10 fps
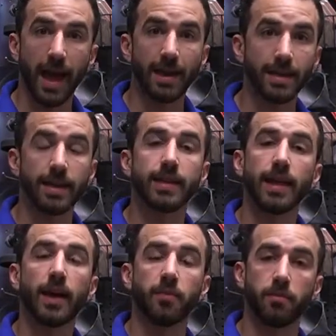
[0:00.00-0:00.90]
and need
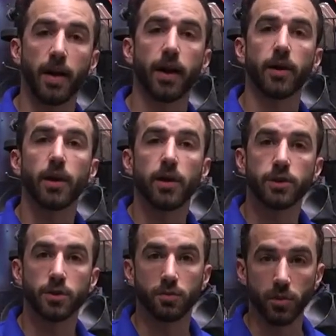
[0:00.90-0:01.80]
that better,
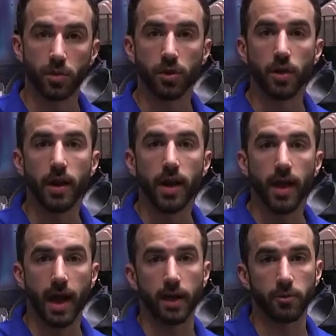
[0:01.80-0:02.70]
smoother
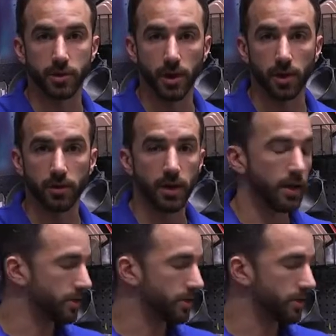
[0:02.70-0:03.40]
end result.